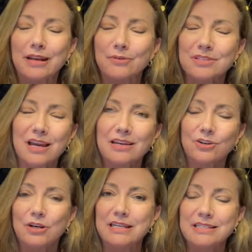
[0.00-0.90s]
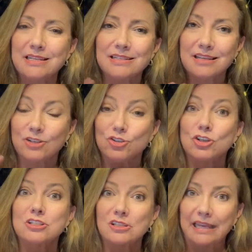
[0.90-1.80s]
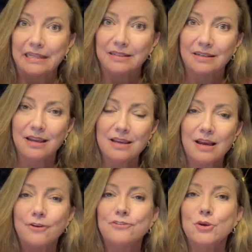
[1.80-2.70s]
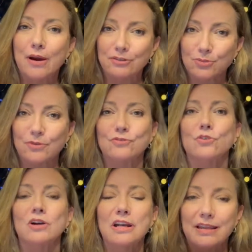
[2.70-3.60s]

and I was kind of crazy because I had just landed a few hours before,